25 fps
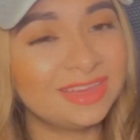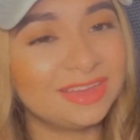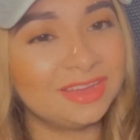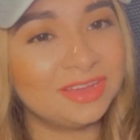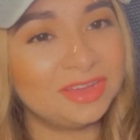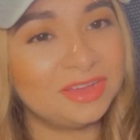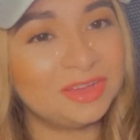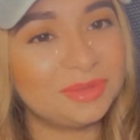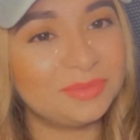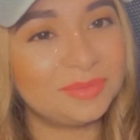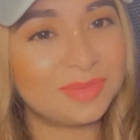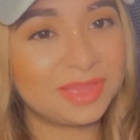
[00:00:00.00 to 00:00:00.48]

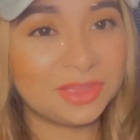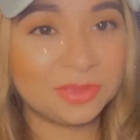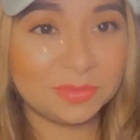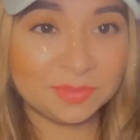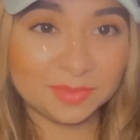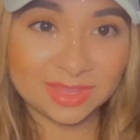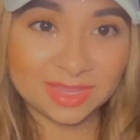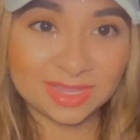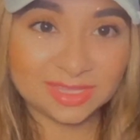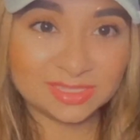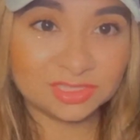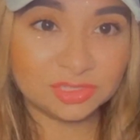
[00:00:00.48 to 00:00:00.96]
um i hope
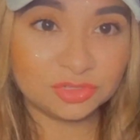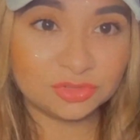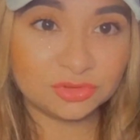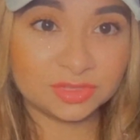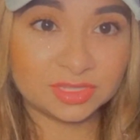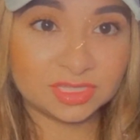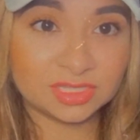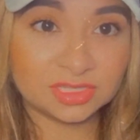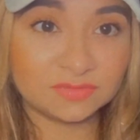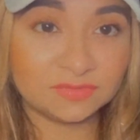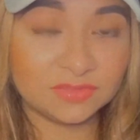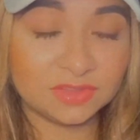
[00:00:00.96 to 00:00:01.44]
you guys
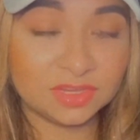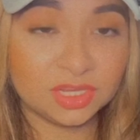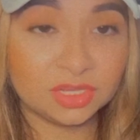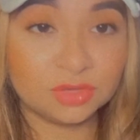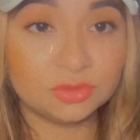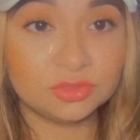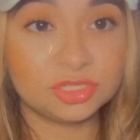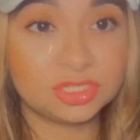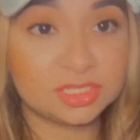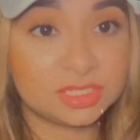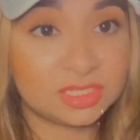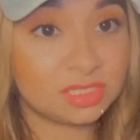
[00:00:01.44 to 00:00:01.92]
enjoyed this
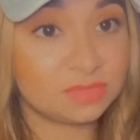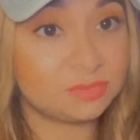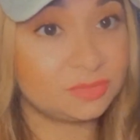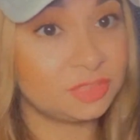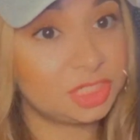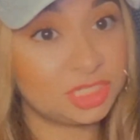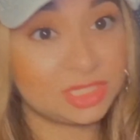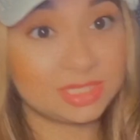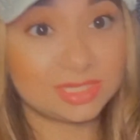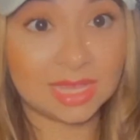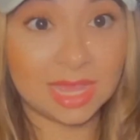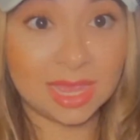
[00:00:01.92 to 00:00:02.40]
video just as
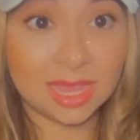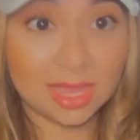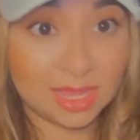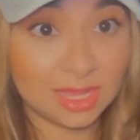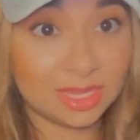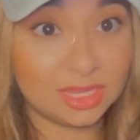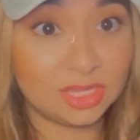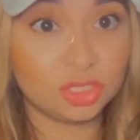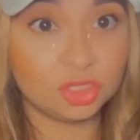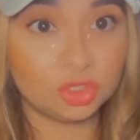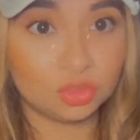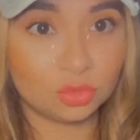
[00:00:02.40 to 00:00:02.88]
much as i
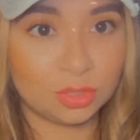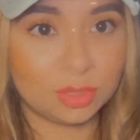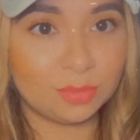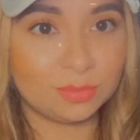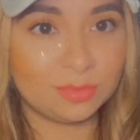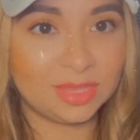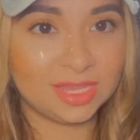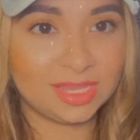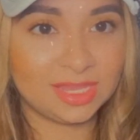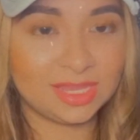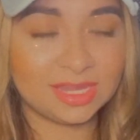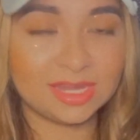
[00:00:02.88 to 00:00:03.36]
enjoyed
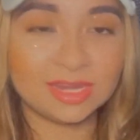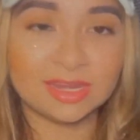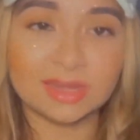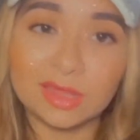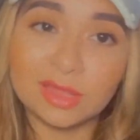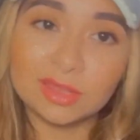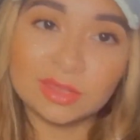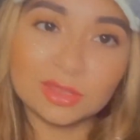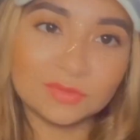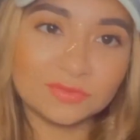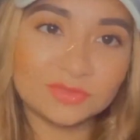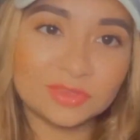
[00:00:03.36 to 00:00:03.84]
making it
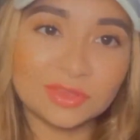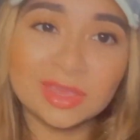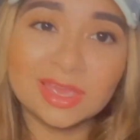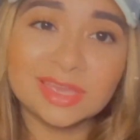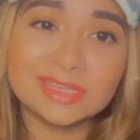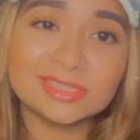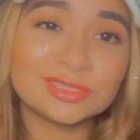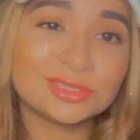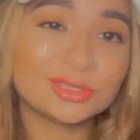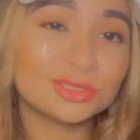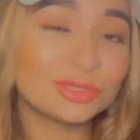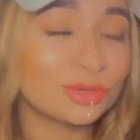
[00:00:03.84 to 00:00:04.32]
i love you
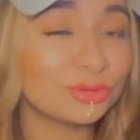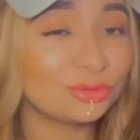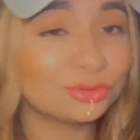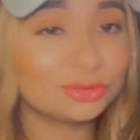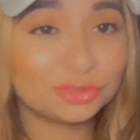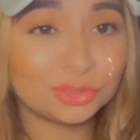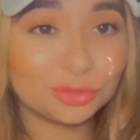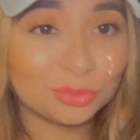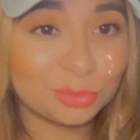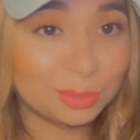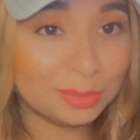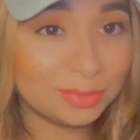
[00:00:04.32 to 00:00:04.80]
guys so
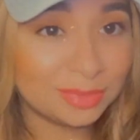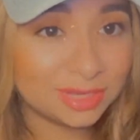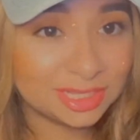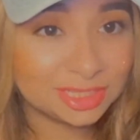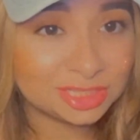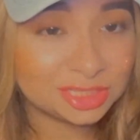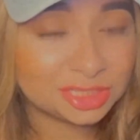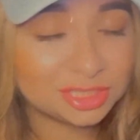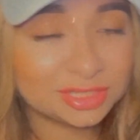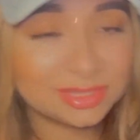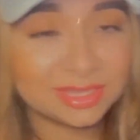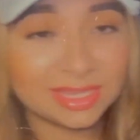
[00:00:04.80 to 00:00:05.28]
so
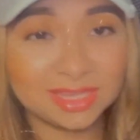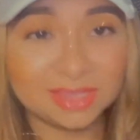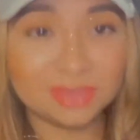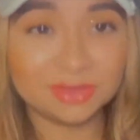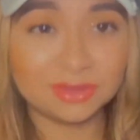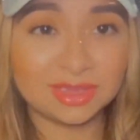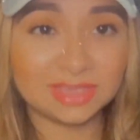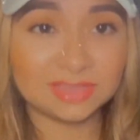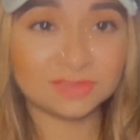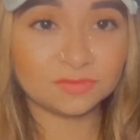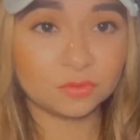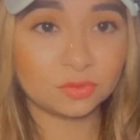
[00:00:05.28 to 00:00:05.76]
much thank you
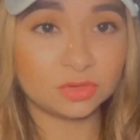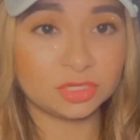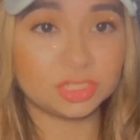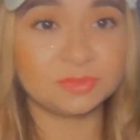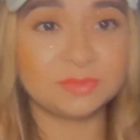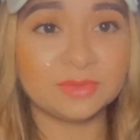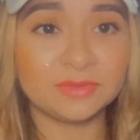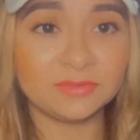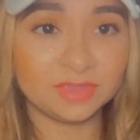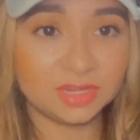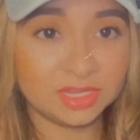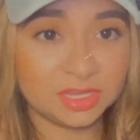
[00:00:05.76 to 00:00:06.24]
guys for
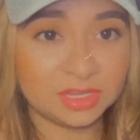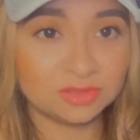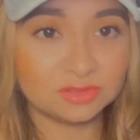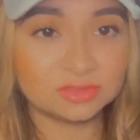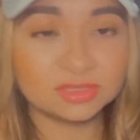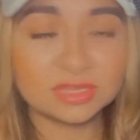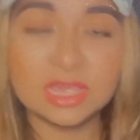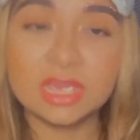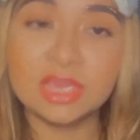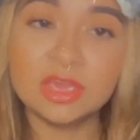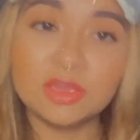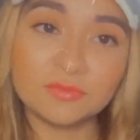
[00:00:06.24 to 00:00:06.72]
watching my
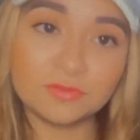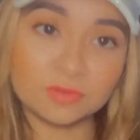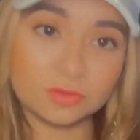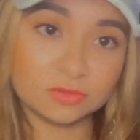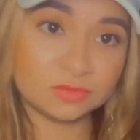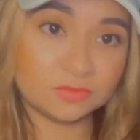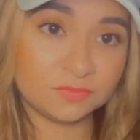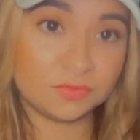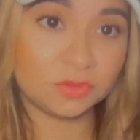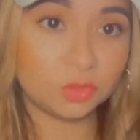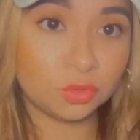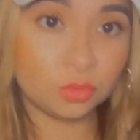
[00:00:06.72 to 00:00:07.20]
videos for
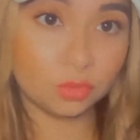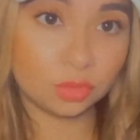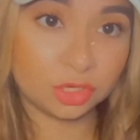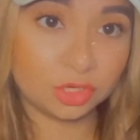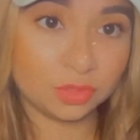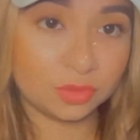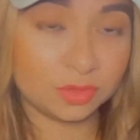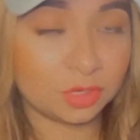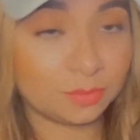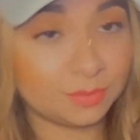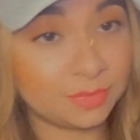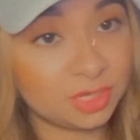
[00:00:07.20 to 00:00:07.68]
those of you who are
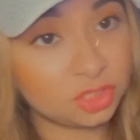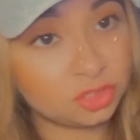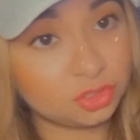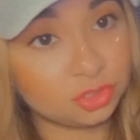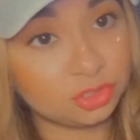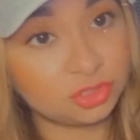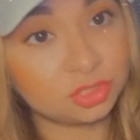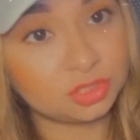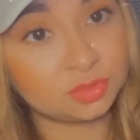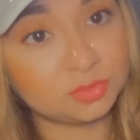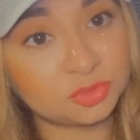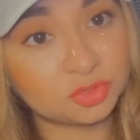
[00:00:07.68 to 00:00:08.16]
new here make sure
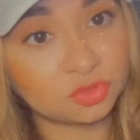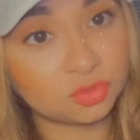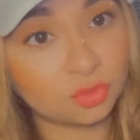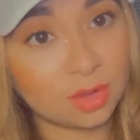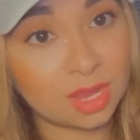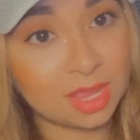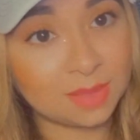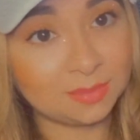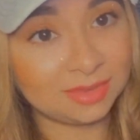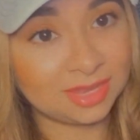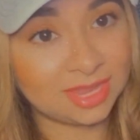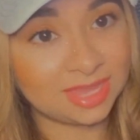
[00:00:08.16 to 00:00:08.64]
you
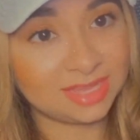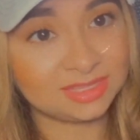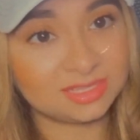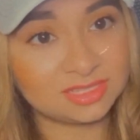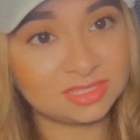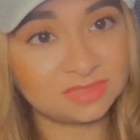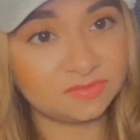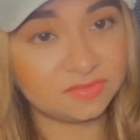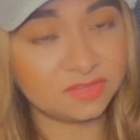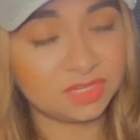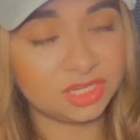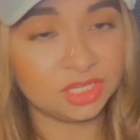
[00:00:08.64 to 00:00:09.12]
subscribe like
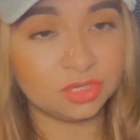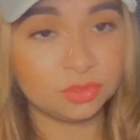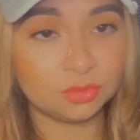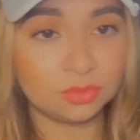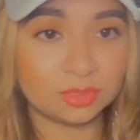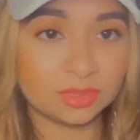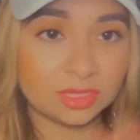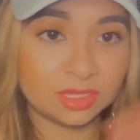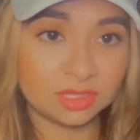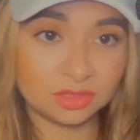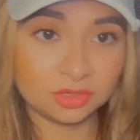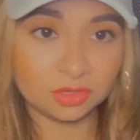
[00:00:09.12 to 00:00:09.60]
this video
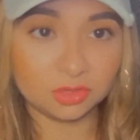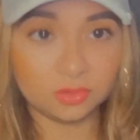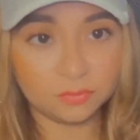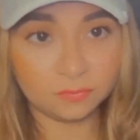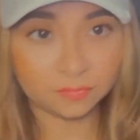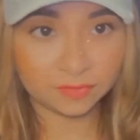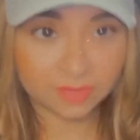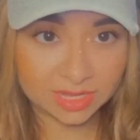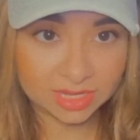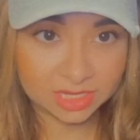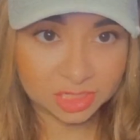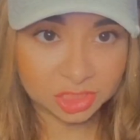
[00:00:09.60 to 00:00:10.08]
click the
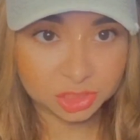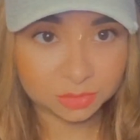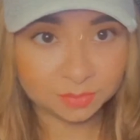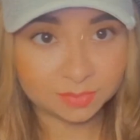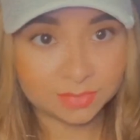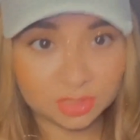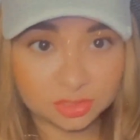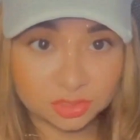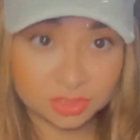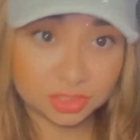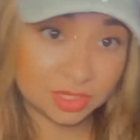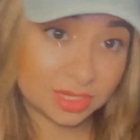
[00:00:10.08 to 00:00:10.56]
notification
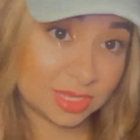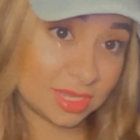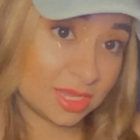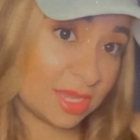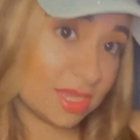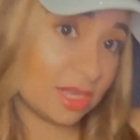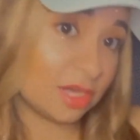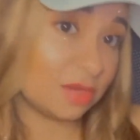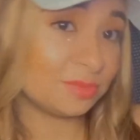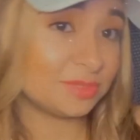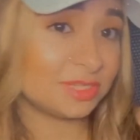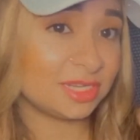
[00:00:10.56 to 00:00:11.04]
bell so you can
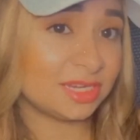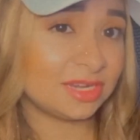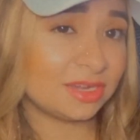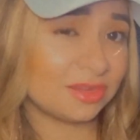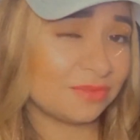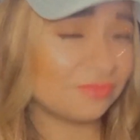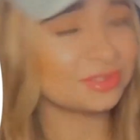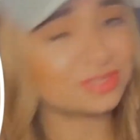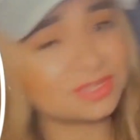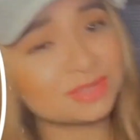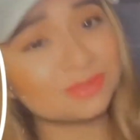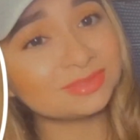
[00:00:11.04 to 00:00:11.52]
get updated
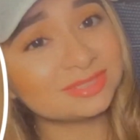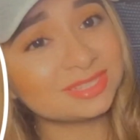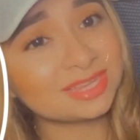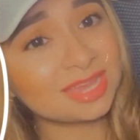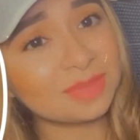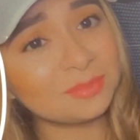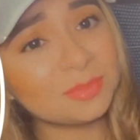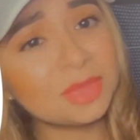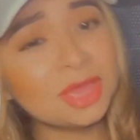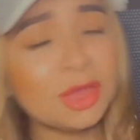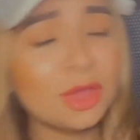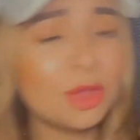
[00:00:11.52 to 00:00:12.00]
every single
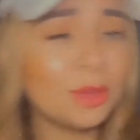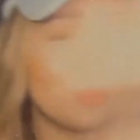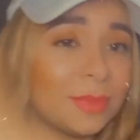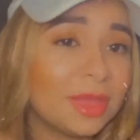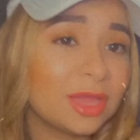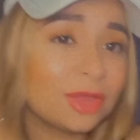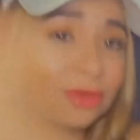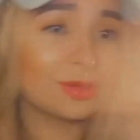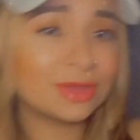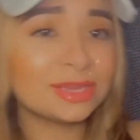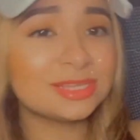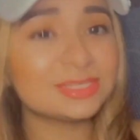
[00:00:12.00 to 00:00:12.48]
time
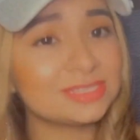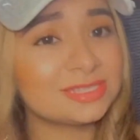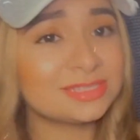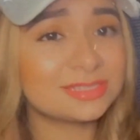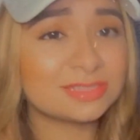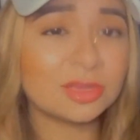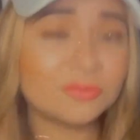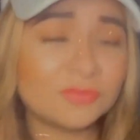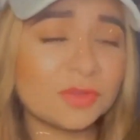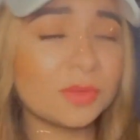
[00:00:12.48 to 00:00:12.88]
my crazy self